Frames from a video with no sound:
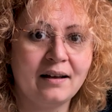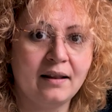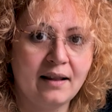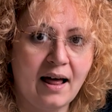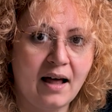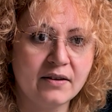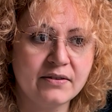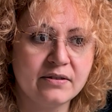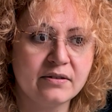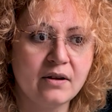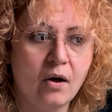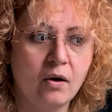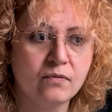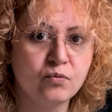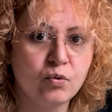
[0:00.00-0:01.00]
a glass
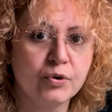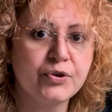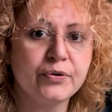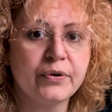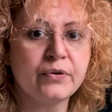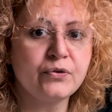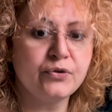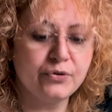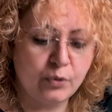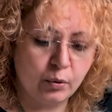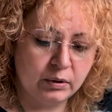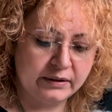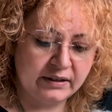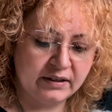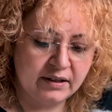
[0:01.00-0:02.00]
of water and
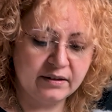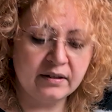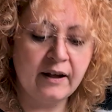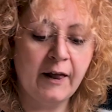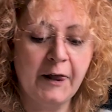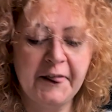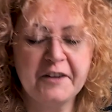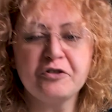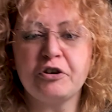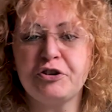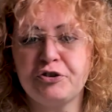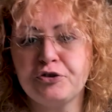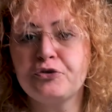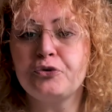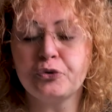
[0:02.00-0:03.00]
salt in it. So I
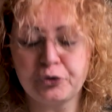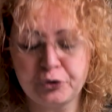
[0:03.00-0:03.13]
just